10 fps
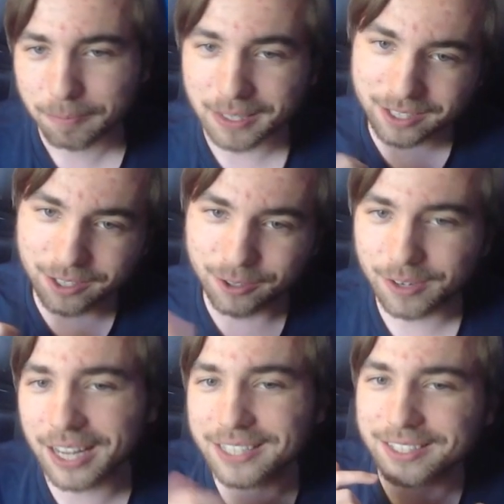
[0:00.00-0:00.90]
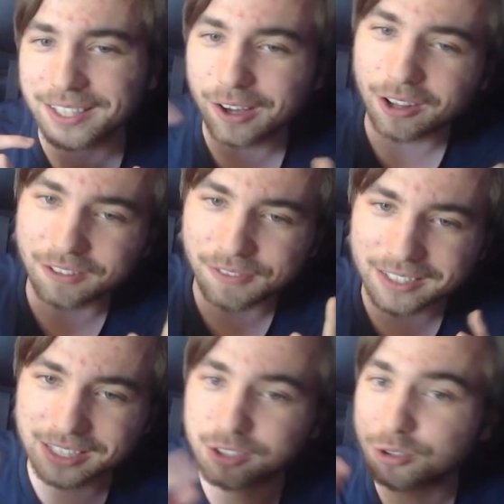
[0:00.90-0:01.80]
But two, it's card
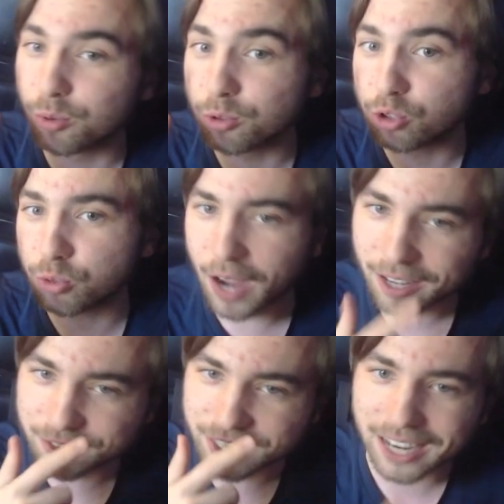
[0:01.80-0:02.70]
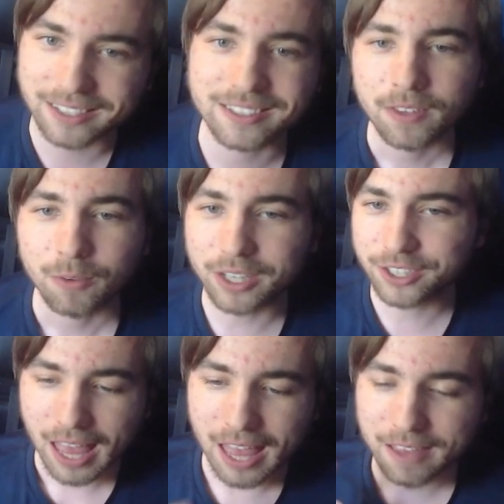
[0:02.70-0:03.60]
advantage through drive checks,
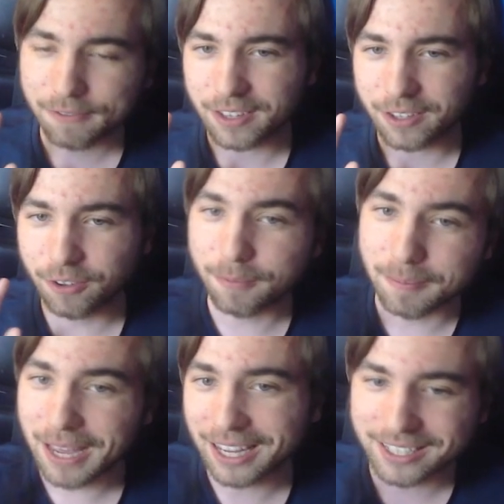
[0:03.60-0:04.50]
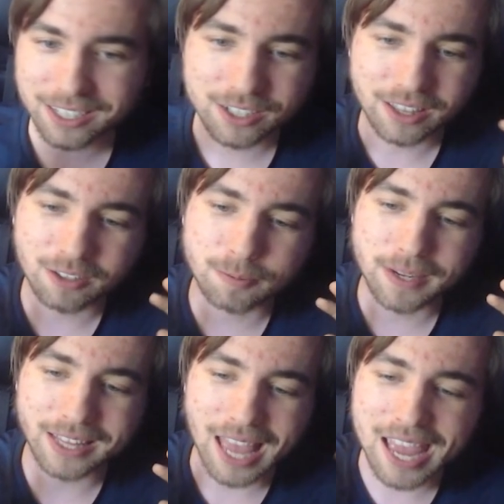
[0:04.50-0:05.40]
which, if you've been paying attention, there's
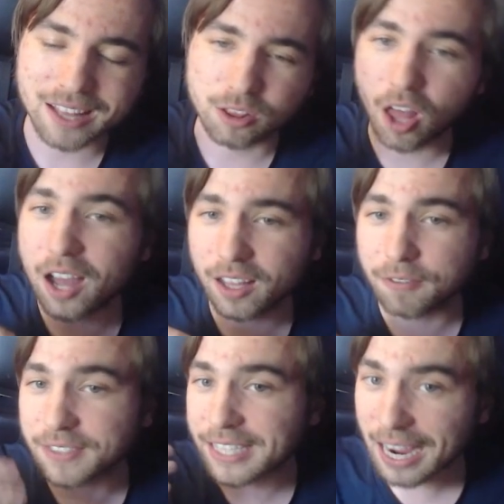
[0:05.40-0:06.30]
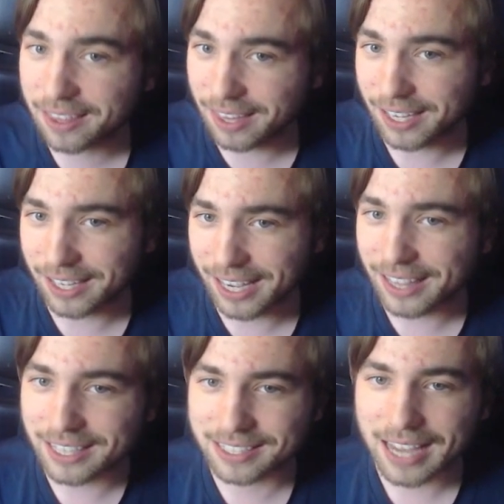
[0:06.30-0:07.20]
been a lot of deck thinning
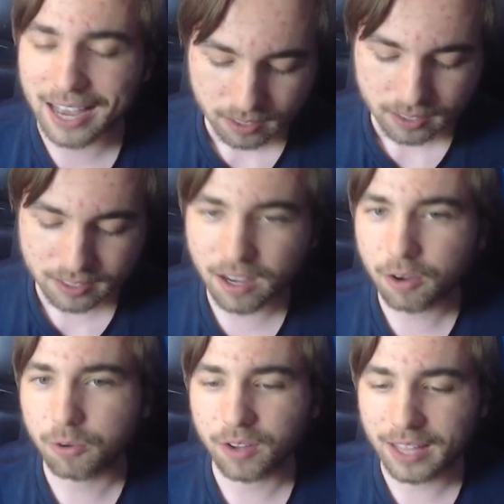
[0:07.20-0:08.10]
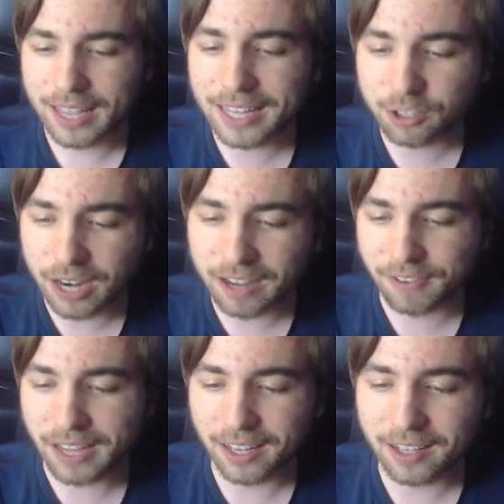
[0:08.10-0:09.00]
in this deck. So hitting Drag
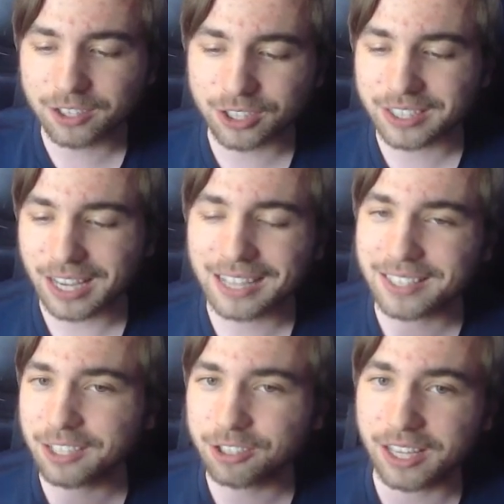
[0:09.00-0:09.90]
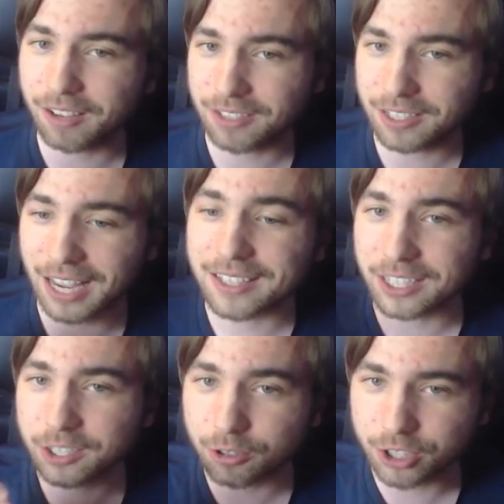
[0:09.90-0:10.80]
Veda just essentially gives us
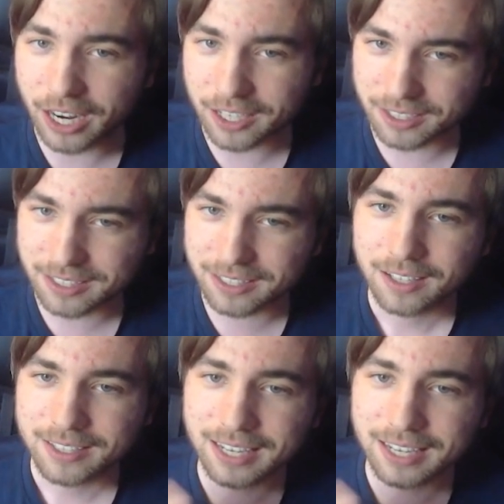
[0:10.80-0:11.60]
additional chances to